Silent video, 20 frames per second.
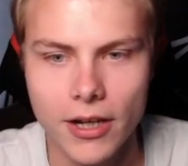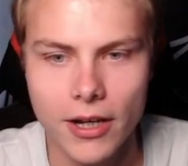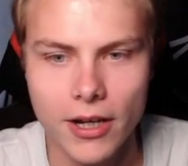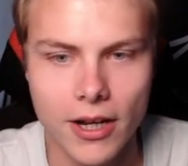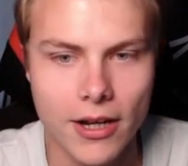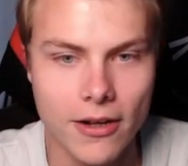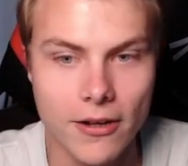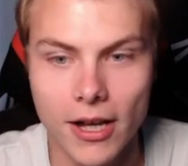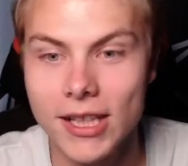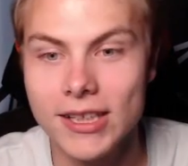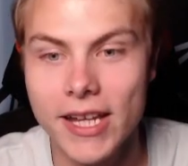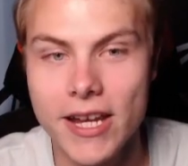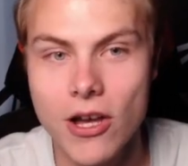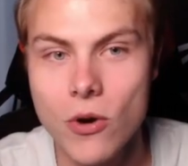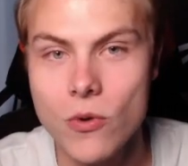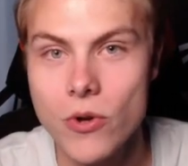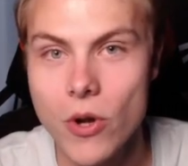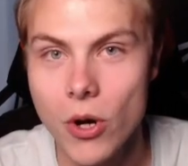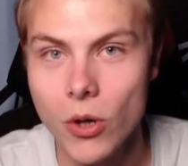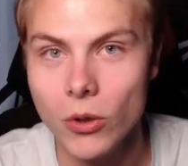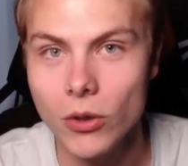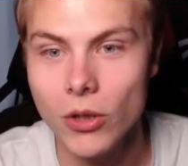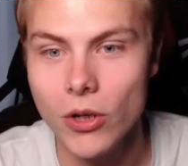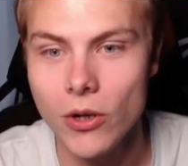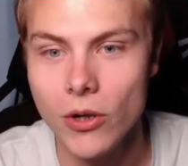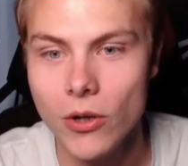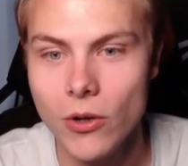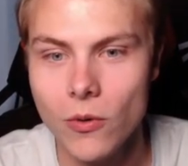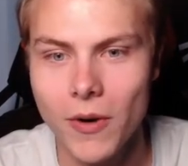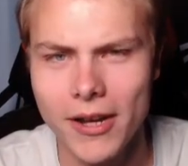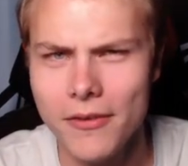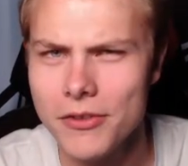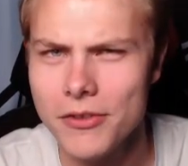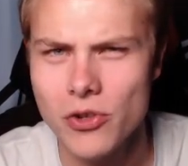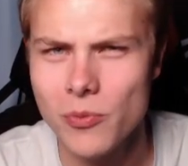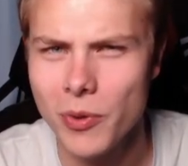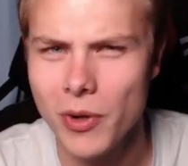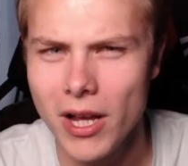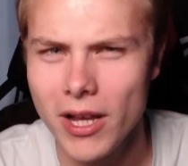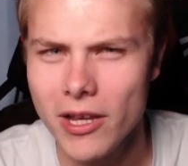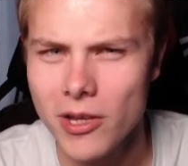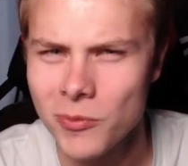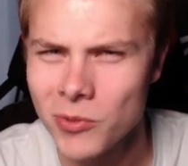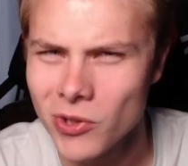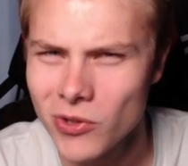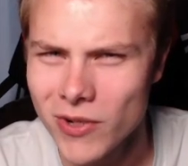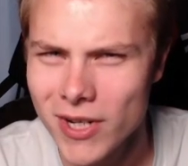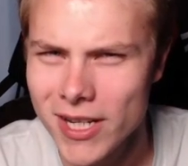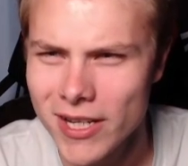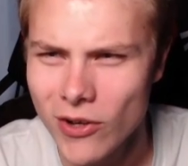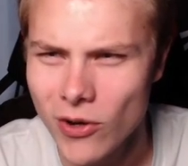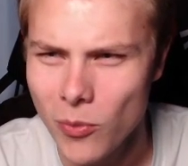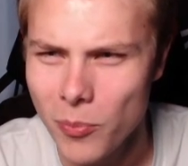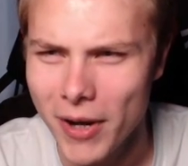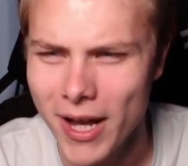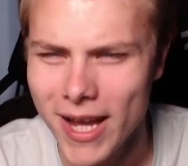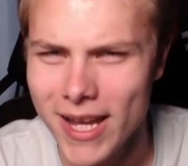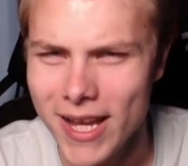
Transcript: A Lego Nolo. Why haven't you bought him already? Go buy